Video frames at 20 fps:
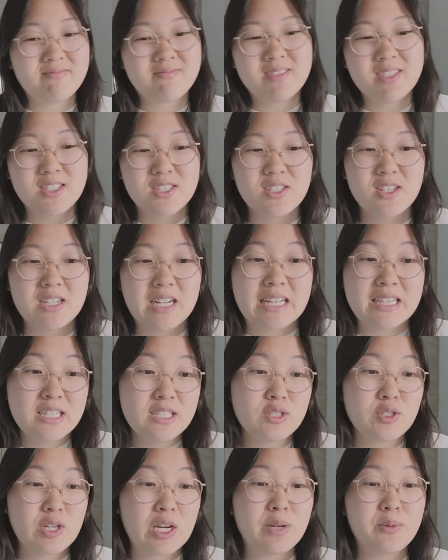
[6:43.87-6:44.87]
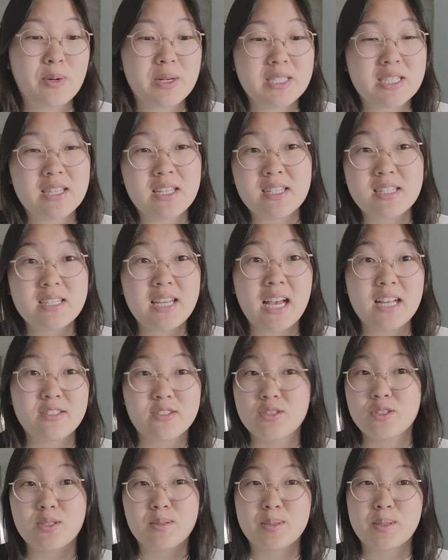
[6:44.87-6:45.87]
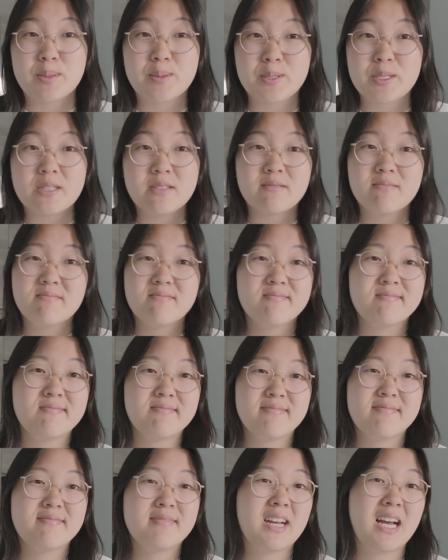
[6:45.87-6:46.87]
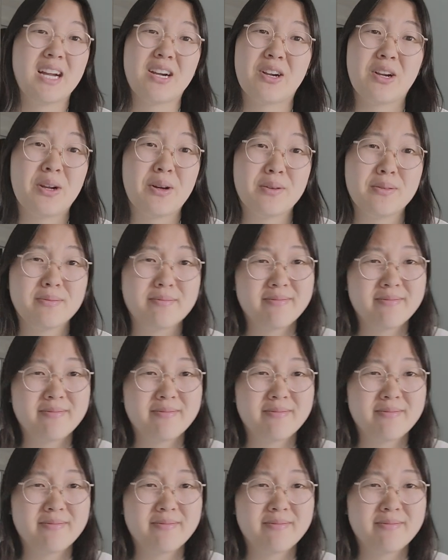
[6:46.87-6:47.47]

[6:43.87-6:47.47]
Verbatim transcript: It's good. At least try once and then cancel your subscription. I don't know.